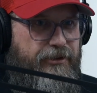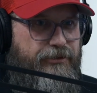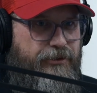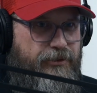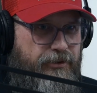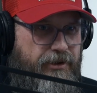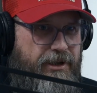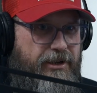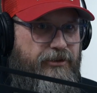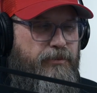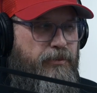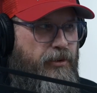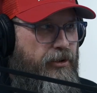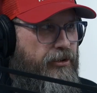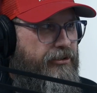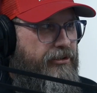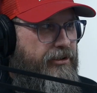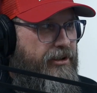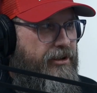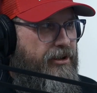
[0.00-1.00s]
age
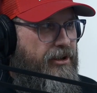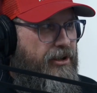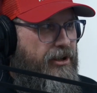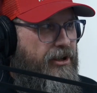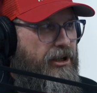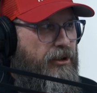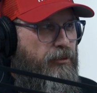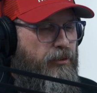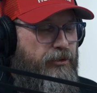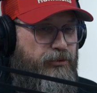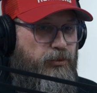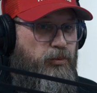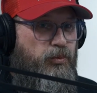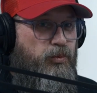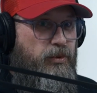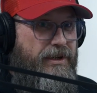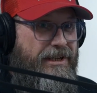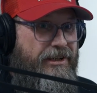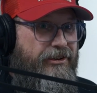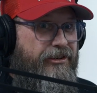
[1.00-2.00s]
person was
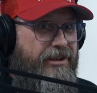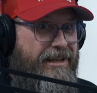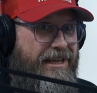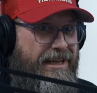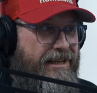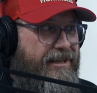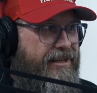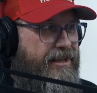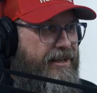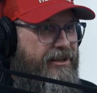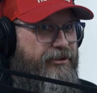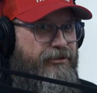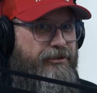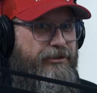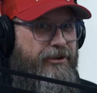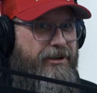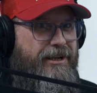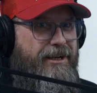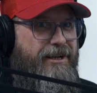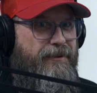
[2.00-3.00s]
really into
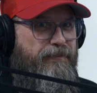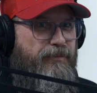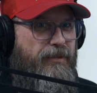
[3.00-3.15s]
history,